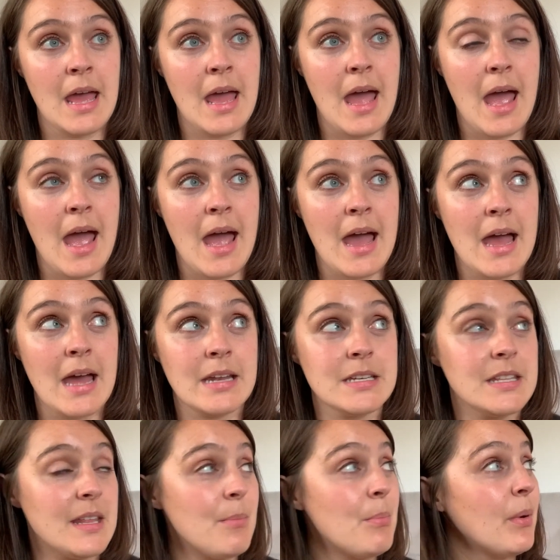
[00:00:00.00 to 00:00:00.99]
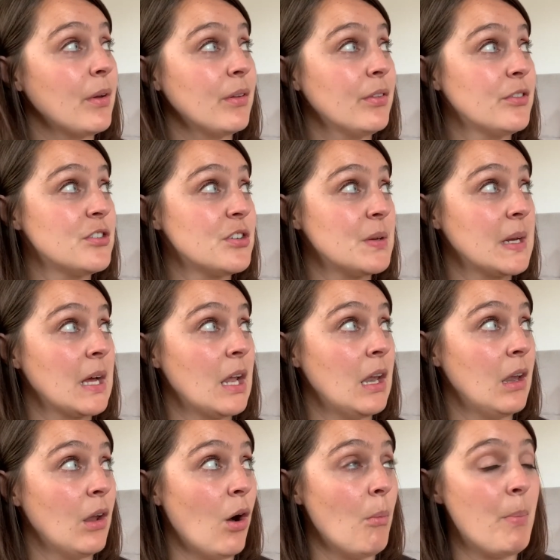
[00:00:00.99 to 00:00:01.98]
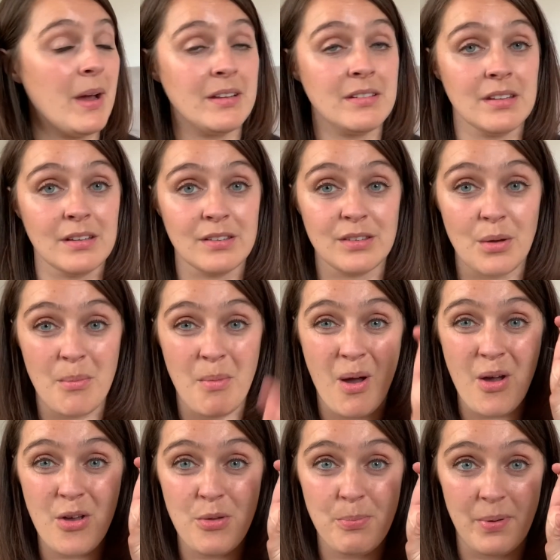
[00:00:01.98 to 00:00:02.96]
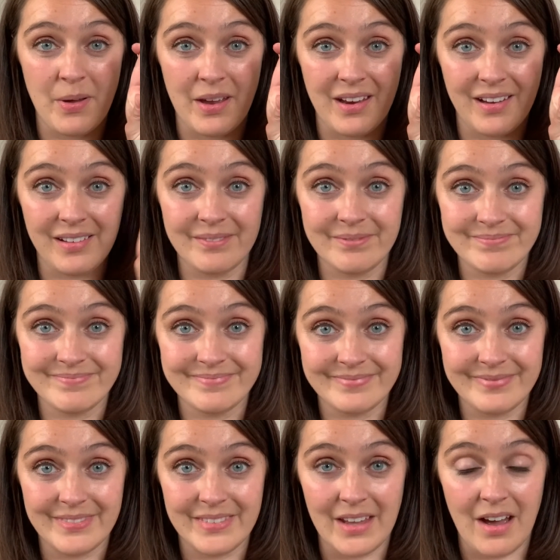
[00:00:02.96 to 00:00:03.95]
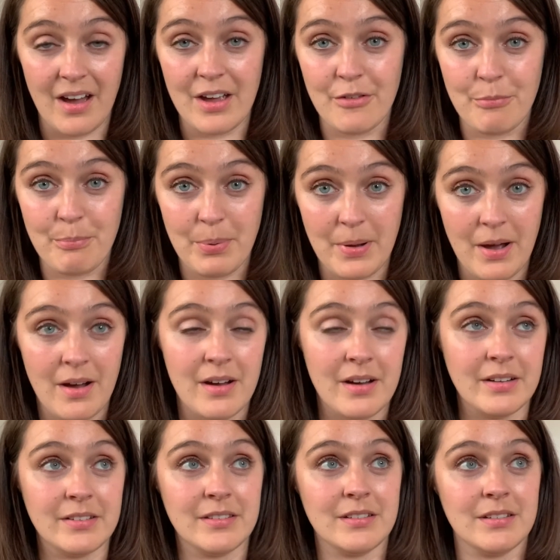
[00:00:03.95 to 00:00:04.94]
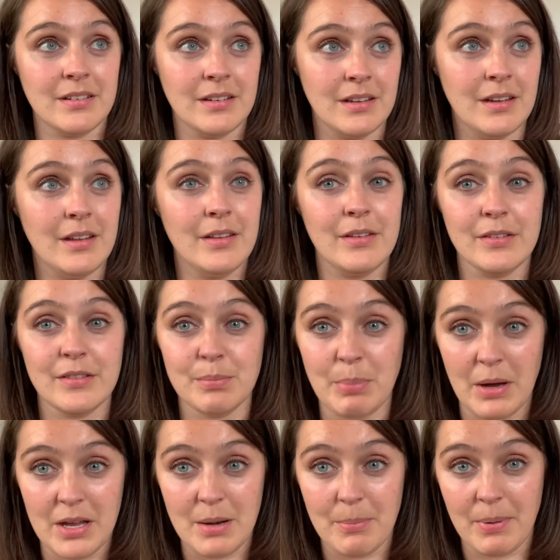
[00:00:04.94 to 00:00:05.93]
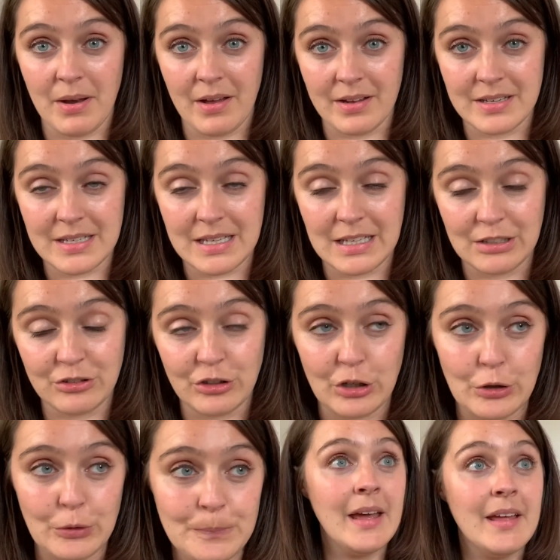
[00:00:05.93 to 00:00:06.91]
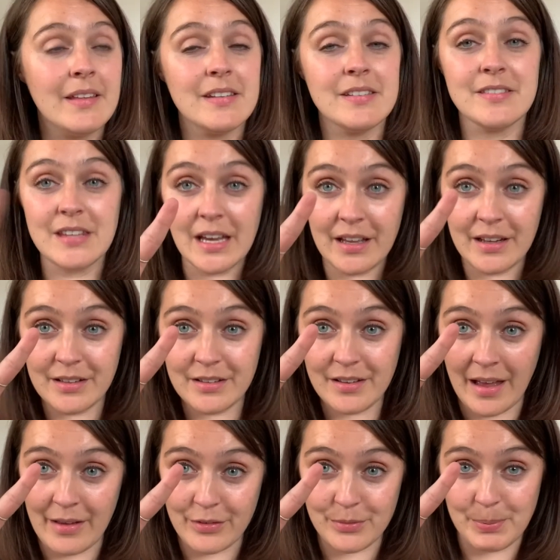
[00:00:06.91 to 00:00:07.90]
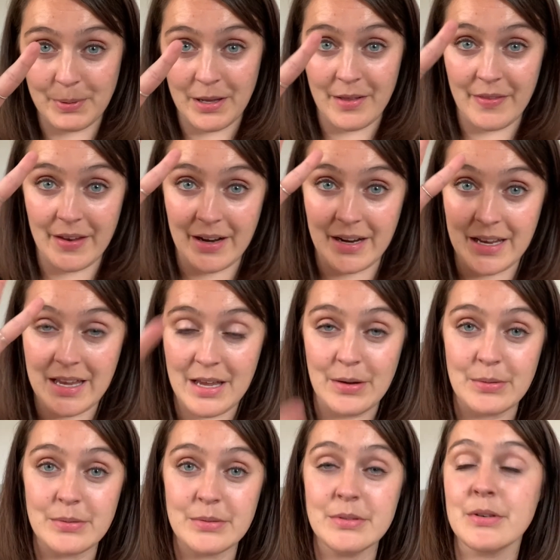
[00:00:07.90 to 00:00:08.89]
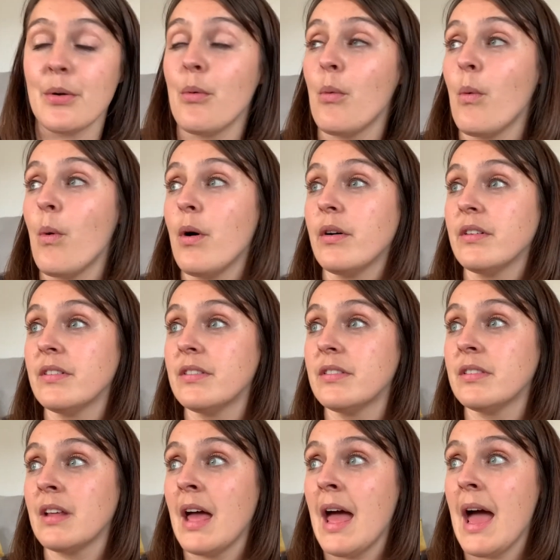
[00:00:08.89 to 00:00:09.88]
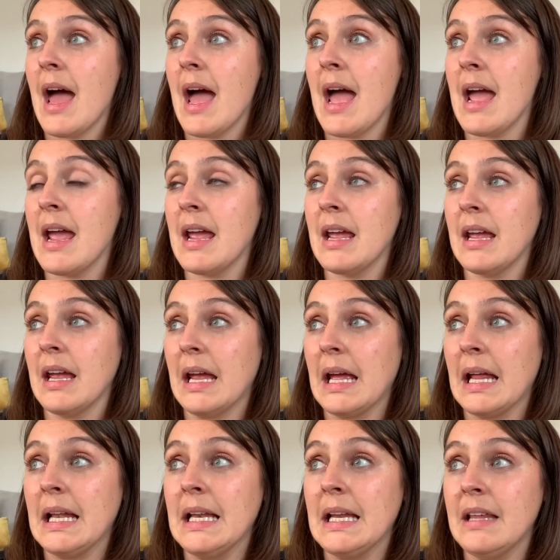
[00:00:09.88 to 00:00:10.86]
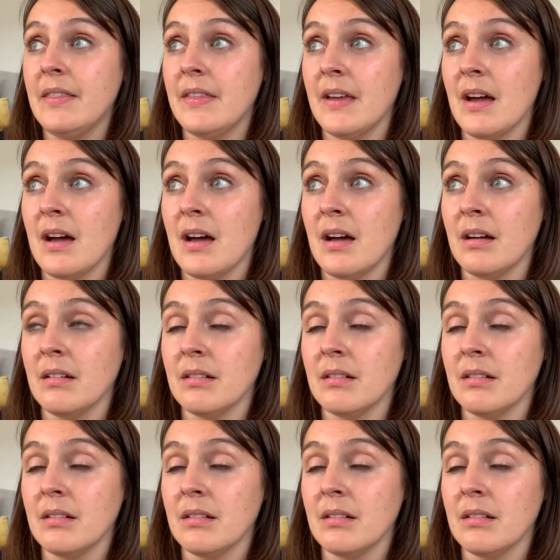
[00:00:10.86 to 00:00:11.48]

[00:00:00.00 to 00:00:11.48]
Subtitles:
and they're both doing a lot better. So I'm hoping that I have passed the spider plant issue. The second house plant that I killed was a Calathea